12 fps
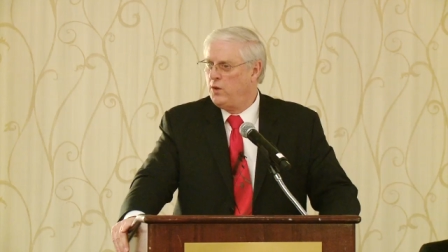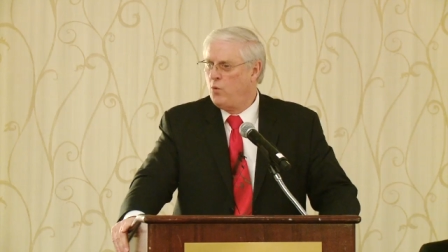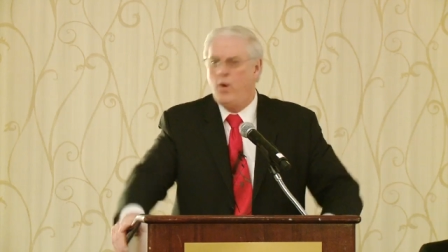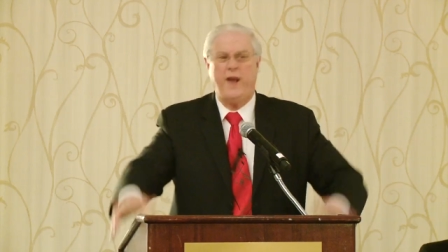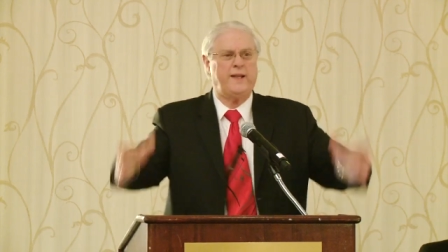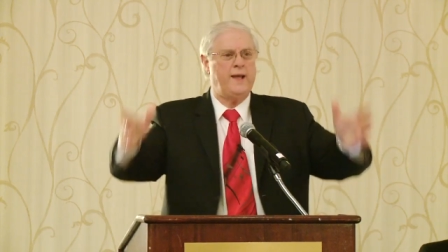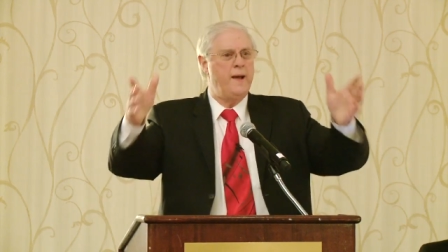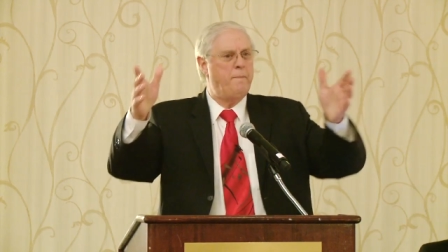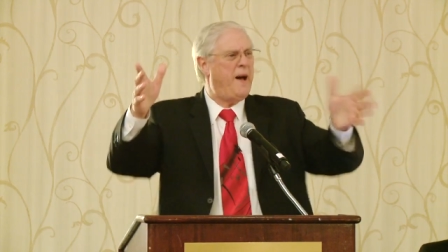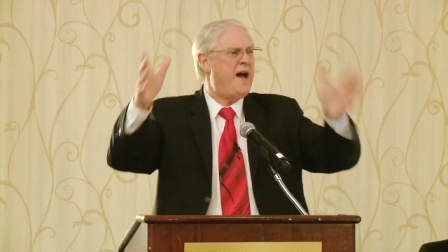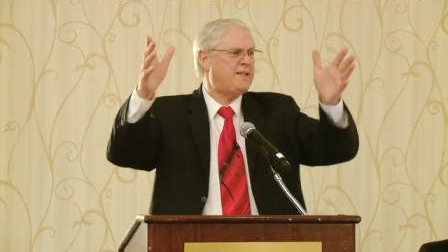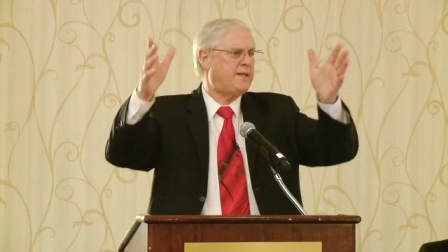What
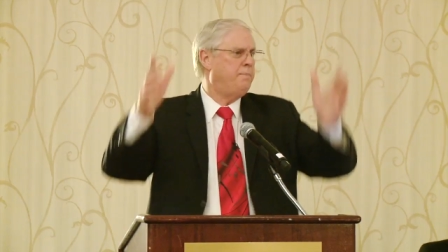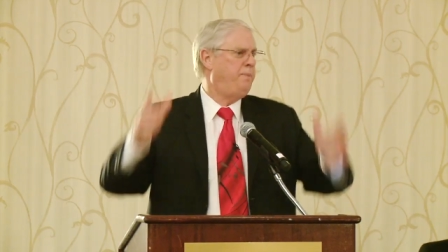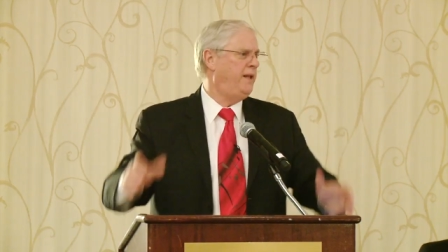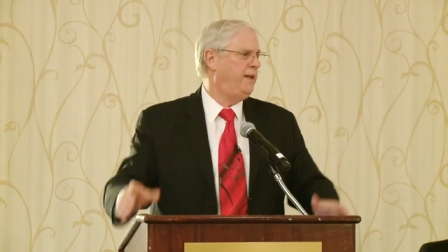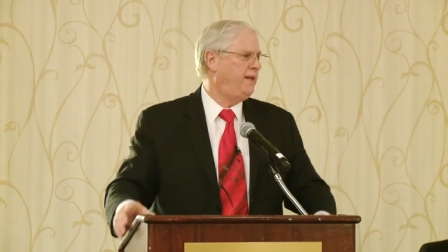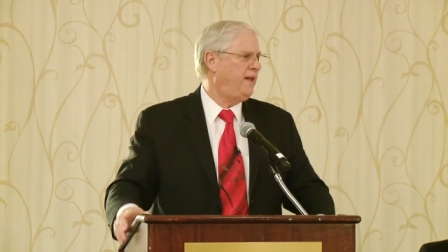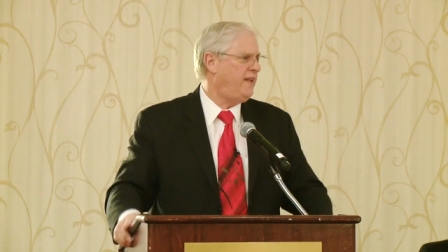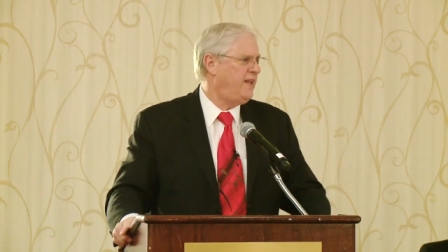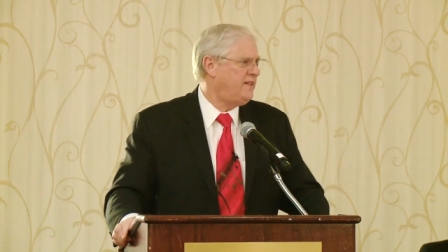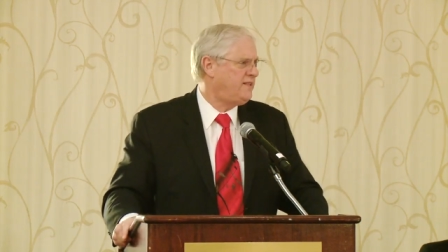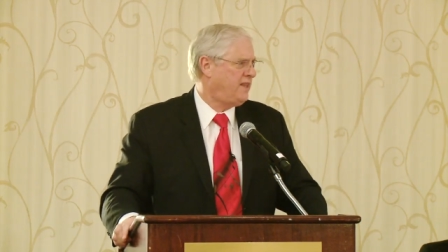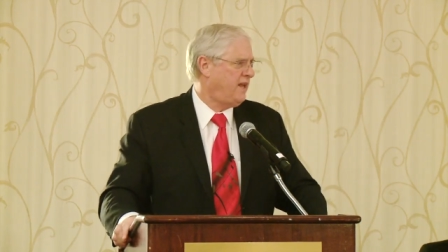possibility
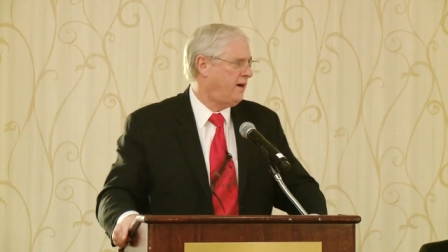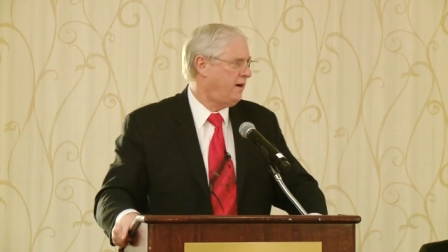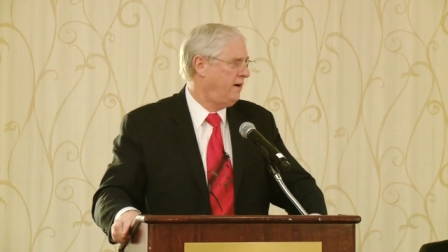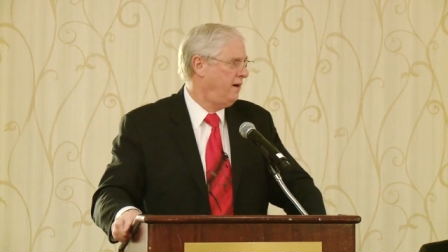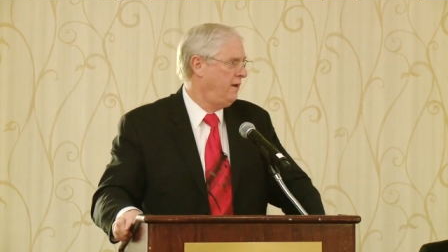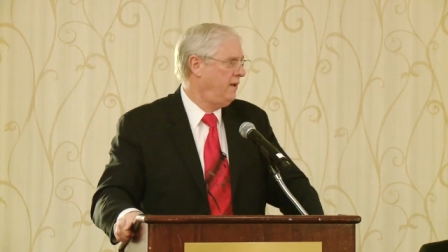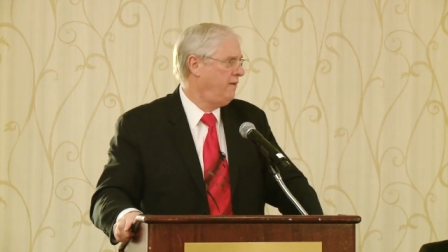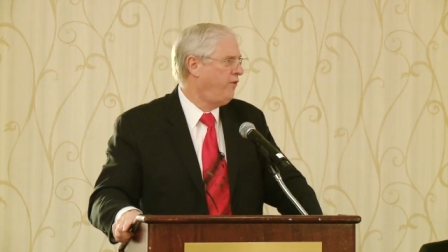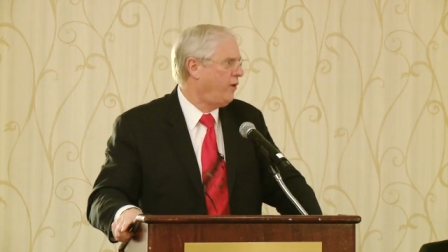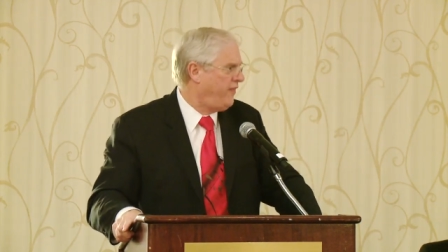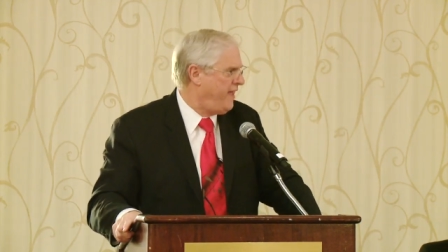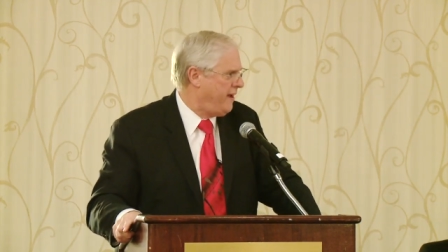is there
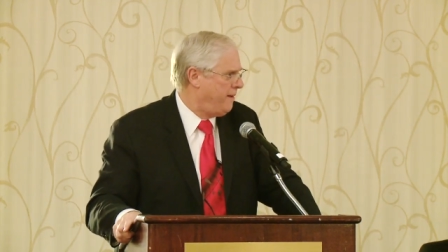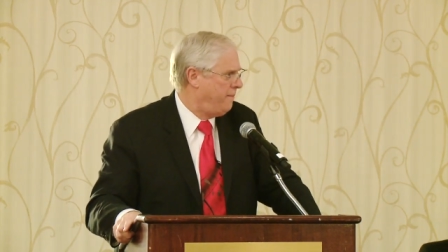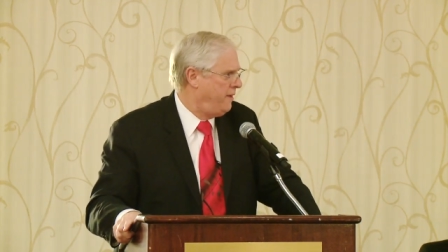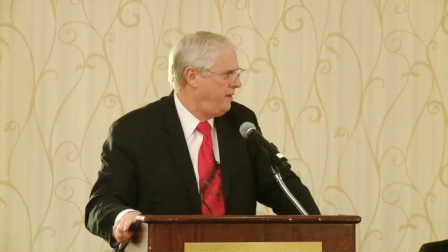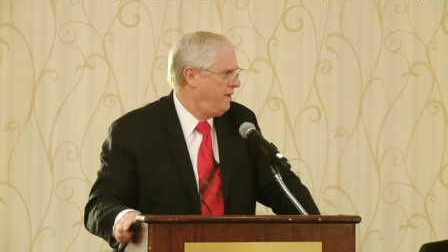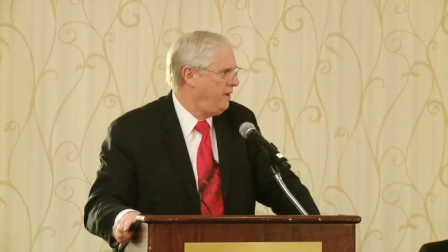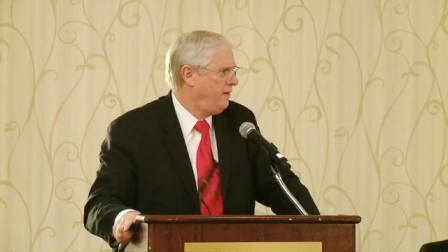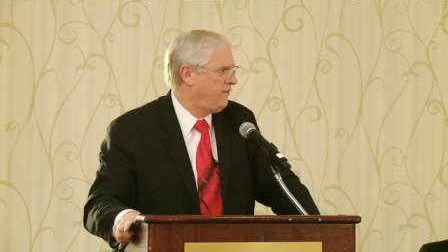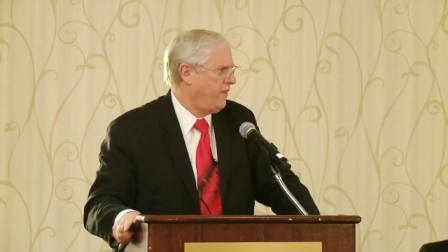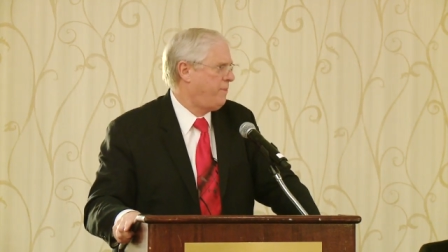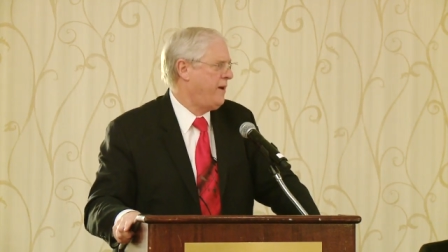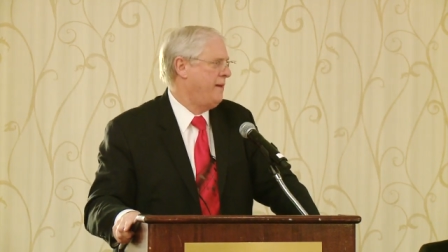for them for
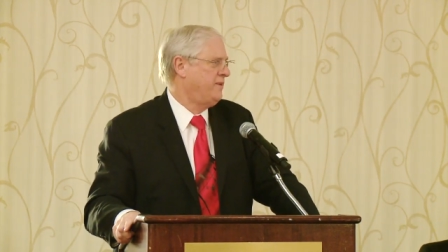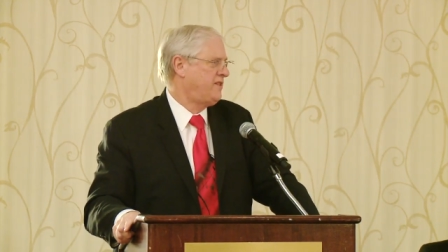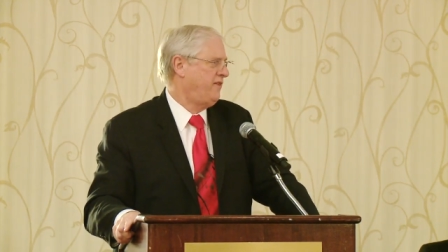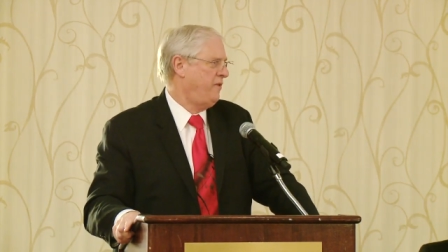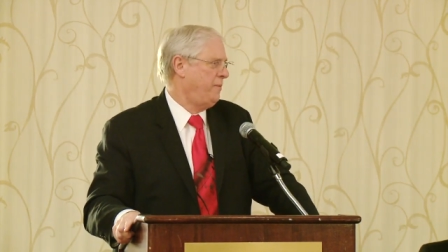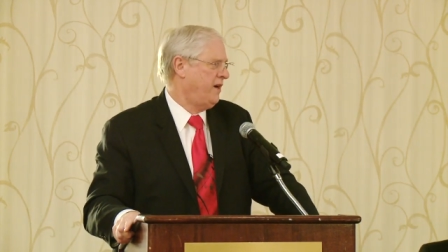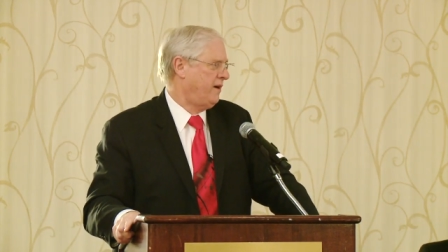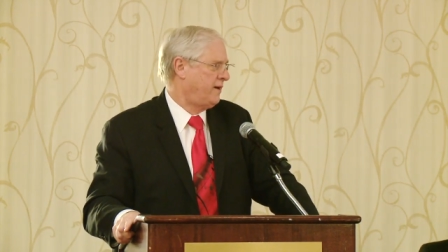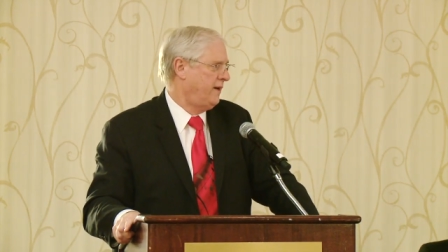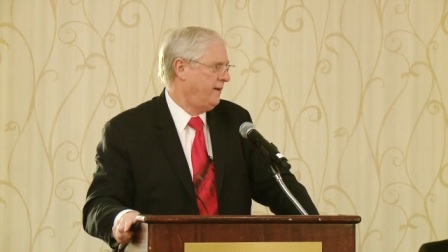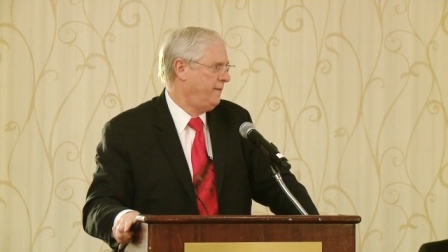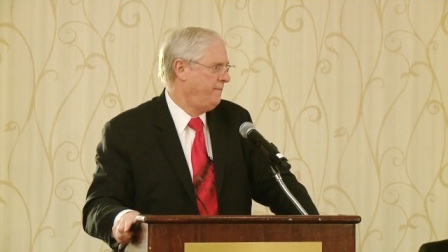the promise of America?